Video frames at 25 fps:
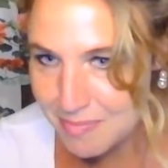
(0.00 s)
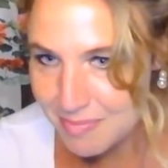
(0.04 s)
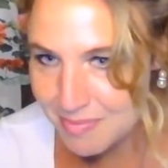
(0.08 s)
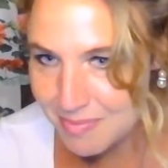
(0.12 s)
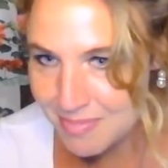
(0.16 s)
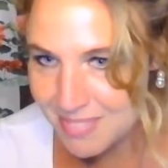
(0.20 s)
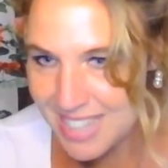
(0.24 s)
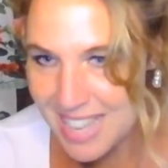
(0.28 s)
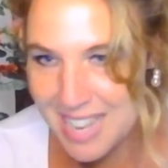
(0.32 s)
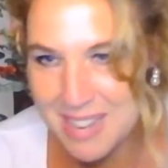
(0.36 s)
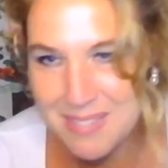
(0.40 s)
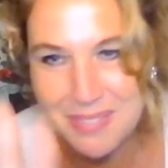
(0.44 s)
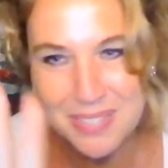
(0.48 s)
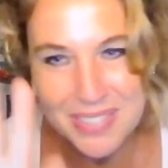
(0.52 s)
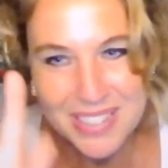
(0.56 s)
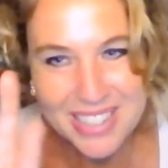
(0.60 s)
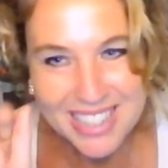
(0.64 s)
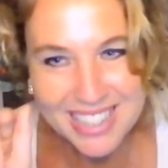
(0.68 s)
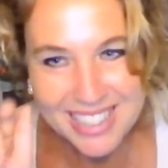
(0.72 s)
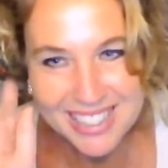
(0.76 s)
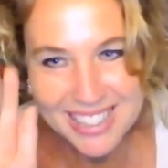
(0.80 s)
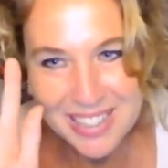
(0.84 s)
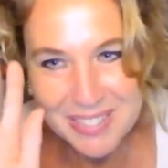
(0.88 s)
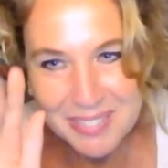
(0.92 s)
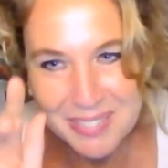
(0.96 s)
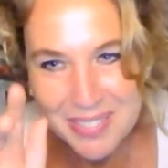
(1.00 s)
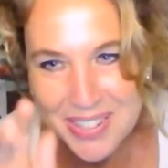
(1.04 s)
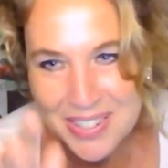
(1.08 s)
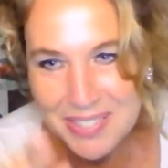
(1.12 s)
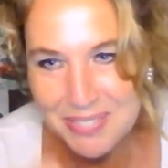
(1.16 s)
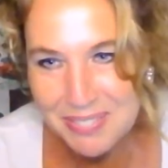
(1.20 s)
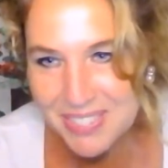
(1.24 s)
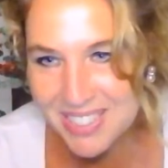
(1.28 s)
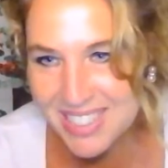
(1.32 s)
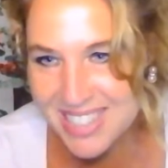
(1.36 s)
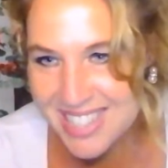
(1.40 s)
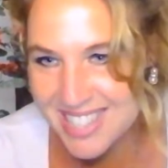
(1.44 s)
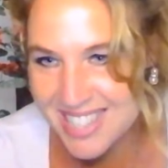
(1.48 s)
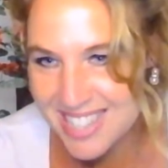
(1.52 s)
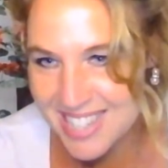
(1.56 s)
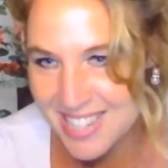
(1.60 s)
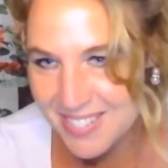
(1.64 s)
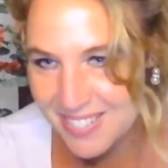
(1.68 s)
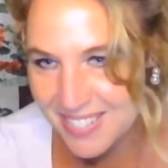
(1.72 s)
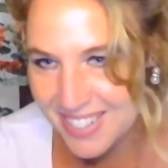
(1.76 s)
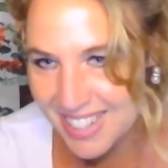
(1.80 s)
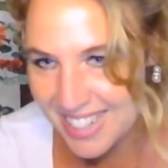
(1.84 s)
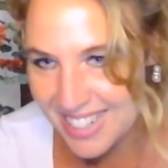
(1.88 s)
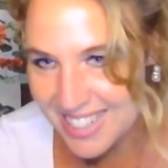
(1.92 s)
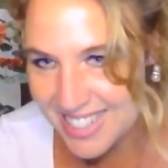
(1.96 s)
Gabriella, wonderful to see you
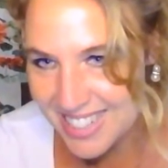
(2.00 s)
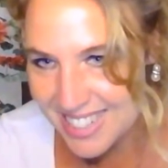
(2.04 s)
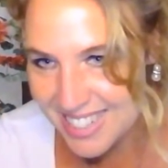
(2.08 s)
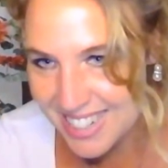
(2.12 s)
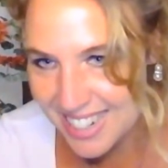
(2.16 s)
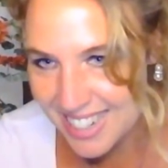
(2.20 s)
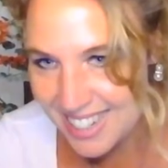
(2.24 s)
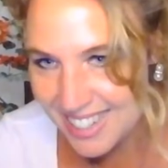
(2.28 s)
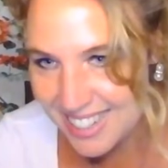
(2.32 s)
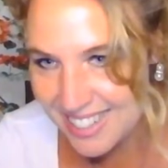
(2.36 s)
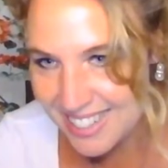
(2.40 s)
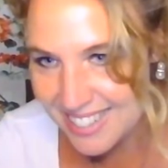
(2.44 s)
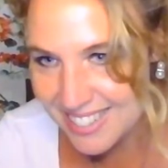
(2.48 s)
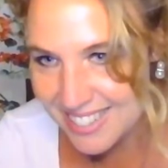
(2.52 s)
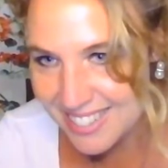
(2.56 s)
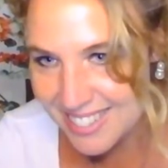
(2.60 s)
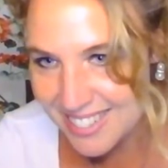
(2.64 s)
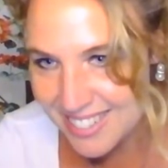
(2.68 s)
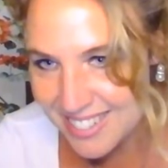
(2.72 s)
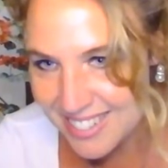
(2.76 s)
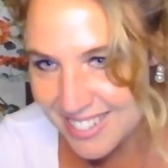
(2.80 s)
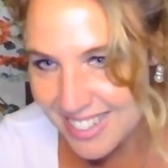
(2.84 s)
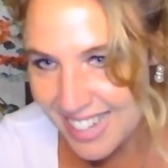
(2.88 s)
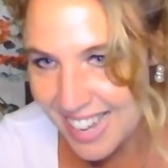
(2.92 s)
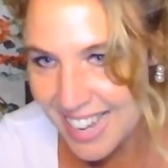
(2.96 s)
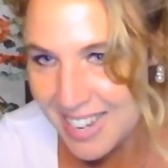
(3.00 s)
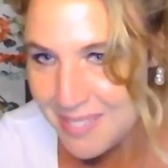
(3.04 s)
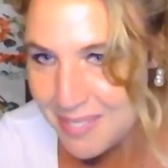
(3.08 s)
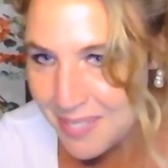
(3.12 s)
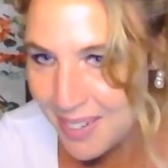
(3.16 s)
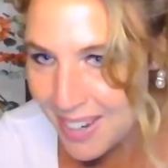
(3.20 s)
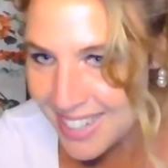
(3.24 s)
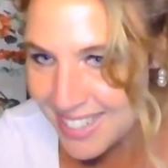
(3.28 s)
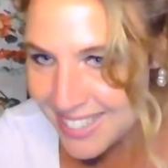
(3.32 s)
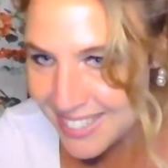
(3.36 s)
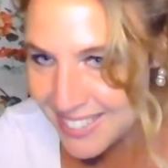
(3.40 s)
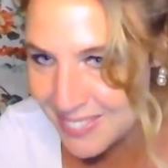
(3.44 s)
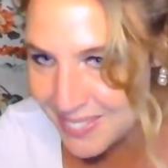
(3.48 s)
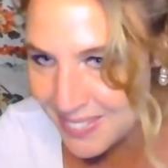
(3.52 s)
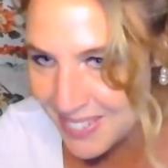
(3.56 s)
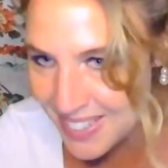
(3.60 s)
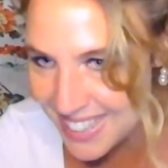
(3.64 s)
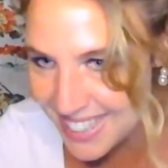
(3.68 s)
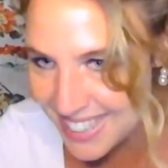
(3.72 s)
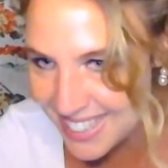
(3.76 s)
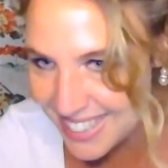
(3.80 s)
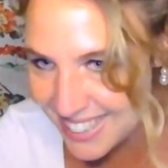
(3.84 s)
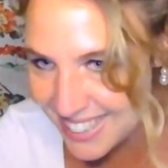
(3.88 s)
again tonight. Hey, Wild One.